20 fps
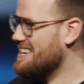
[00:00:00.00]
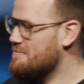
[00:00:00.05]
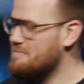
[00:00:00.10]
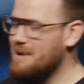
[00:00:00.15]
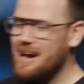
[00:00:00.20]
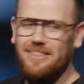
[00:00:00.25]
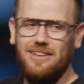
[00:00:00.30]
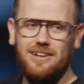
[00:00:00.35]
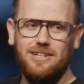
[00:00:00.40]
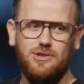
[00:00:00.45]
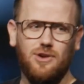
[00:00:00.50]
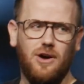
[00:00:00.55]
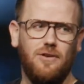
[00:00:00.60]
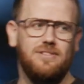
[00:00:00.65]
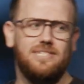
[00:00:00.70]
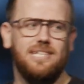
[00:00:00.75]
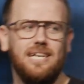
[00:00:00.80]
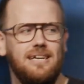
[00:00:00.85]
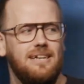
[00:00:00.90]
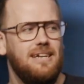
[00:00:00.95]
Man, the control,
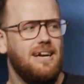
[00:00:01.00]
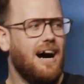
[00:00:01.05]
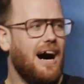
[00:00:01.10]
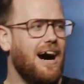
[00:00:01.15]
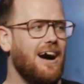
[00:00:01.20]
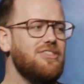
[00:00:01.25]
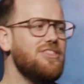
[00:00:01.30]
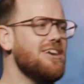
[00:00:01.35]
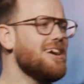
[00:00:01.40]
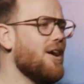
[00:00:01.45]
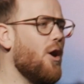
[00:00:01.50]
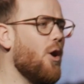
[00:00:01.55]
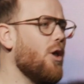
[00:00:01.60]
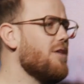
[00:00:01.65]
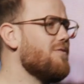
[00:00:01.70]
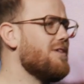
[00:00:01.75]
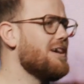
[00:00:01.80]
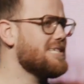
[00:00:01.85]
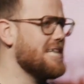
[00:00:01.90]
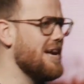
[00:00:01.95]
see, I think
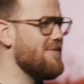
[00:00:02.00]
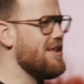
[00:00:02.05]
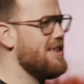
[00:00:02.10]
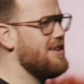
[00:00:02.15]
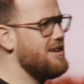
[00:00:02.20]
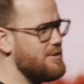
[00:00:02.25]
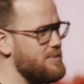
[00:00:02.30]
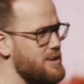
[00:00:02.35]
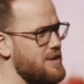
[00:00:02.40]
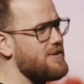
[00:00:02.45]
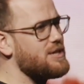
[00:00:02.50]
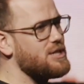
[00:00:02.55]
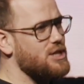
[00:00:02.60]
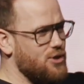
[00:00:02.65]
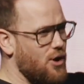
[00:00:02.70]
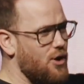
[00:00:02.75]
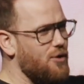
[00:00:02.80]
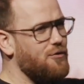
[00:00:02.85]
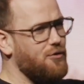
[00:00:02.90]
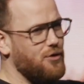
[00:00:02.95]
all of us have a little bit of a
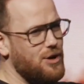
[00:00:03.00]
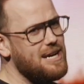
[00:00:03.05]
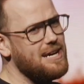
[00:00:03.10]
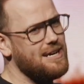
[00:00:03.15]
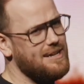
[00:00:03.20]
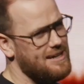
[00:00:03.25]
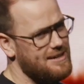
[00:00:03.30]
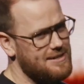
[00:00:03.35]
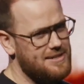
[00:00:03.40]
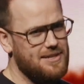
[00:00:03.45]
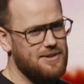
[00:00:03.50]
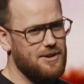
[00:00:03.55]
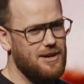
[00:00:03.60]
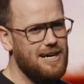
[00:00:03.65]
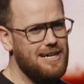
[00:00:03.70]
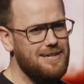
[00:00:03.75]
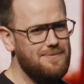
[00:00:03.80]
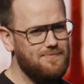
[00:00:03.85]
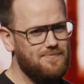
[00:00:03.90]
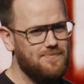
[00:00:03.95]
control freak in us, all
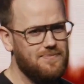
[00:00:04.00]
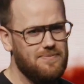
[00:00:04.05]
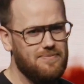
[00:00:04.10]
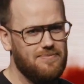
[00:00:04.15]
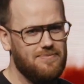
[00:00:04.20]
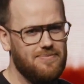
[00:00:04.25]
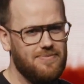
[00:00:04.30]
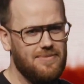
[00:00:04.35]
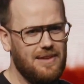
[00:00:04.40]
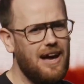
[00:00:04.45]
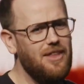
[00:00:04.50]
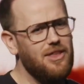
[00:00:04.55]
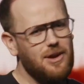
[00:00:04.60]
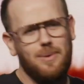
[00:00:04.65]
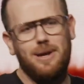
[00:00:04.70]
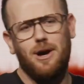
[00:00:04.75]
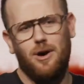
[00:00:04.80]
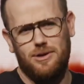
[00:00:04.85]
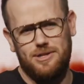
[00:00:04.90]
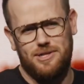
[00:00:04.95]
right? I think
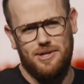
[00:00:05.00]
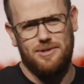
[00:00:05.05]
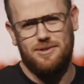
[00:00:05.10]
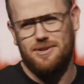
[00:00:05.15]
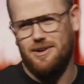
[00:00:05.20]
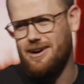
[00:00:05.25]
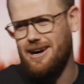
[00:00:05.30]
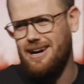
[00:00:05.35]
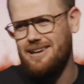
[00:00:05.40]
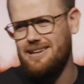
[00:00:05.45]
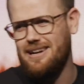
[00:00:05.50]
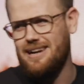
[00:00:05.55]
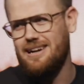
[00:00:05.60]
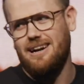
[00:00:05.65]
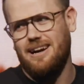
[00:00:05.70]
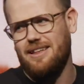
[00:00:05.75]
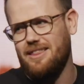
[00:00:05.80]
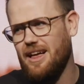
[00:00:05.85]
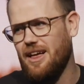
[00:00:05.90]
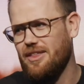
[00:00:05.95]
we all do, all right?
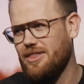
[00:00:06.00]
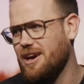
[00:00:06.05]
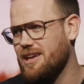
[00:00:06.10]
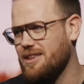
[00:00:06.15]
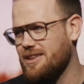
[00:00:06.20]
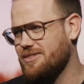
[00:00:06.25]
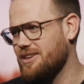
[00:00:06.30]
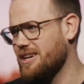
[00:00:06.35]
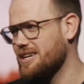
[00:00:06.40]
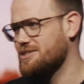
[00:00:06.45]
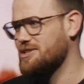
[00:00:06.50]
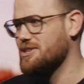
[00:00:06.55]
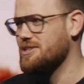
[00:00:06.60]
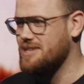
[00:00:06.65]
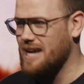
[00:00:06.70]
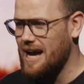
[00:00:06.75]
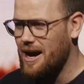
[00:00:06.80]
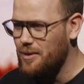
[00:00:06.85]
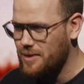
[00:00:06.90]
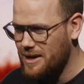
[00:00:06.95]
I think it's
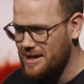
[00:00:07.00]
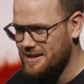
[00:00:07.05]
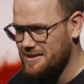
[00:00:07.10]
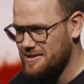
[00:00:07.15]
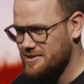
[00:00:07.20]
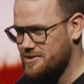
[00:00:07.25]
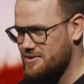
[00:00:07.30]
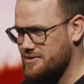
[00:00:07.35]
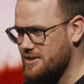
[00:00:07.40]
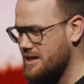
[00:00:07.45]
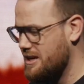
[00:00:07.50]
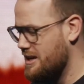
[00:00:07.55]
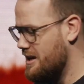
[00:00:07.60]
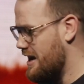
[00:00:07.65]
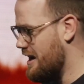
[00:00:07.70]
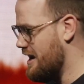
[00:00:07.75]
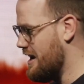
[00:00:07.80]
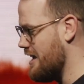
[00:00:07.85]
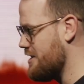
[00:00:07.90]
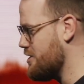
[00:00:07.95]
just how it is.
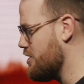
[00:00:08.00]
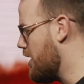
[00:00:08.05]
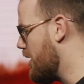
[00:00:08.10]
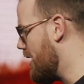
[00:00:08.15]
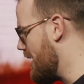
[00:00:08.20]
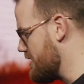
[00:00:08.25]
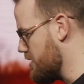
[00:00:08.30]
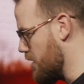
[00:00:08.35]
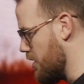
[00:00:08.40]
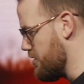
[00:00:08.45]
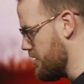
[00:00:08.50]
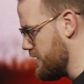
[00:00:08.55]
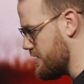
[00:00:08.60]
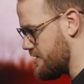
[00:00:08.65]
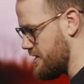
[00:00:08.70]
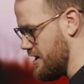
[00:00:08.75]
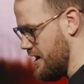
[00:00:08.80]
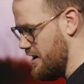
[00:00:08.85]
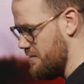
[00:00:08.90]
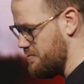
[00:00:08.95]
And you know how I know
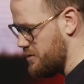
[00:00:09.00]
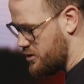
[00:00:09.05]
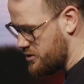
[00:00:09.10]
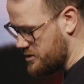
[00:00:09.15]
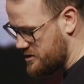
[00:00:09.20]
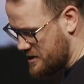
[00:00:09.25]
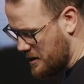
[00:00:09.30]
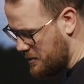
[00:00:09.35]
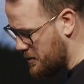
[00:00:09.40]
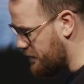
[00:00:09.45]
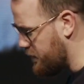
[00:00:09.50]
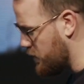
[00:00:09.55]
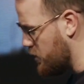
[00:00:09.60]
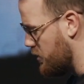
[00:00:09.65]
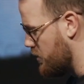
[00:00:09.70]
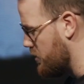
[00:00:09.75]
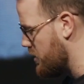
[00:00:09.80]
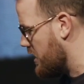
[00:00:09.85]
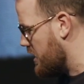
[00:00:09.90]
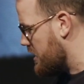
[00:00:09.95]
this? Because some of
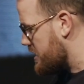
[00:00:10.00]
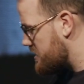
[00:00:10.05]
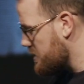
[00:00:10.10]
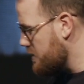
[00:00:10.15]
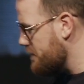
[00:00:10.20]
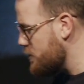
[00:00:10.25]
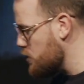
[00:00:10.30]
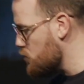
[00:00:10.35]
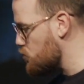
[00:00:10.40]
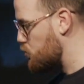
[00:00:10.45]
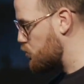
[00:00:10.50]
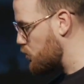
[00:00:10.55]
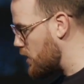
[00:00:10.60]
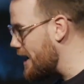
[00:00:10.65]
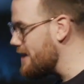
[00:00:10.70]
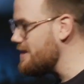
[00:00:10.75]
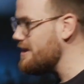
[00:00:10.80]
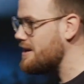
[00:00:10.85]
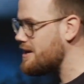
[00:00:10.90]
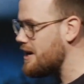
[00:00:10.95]
you
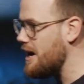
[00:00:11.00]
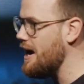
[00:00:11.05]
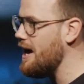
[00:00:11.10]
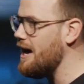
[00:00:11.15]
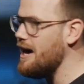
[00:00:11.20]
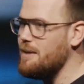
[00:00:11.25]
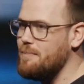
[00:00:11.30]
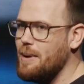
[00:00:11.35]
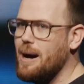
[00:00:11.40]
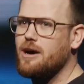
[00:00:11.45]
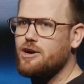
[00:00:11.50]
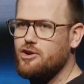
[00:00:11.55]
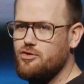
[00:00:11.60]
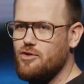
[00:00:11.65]
really care about